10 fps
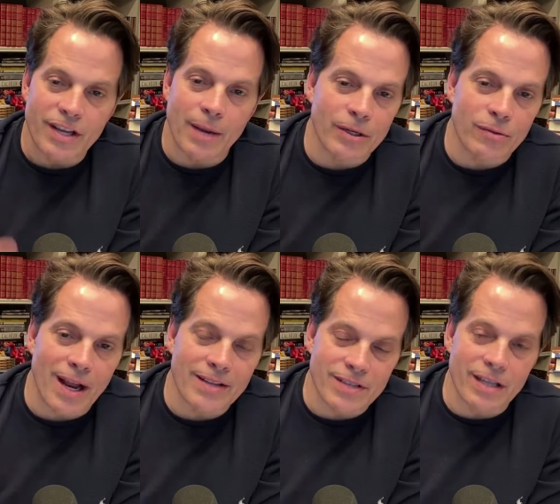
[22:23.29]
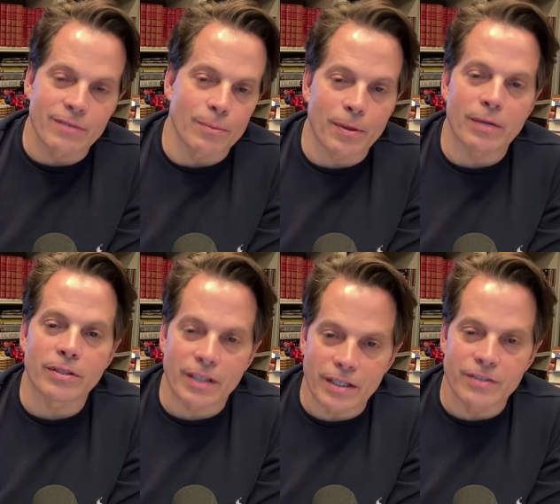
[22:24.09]
Democrats and
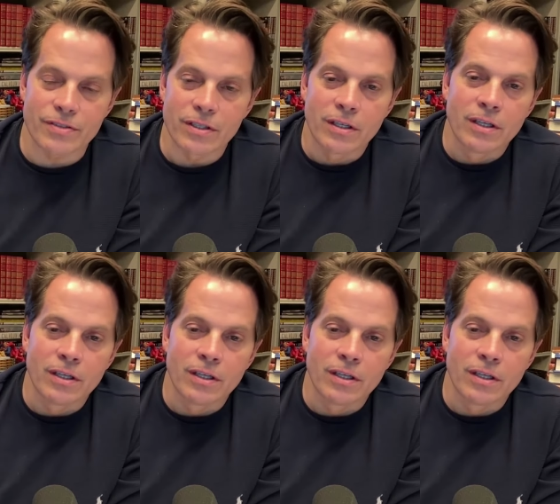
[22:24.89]
Republicans,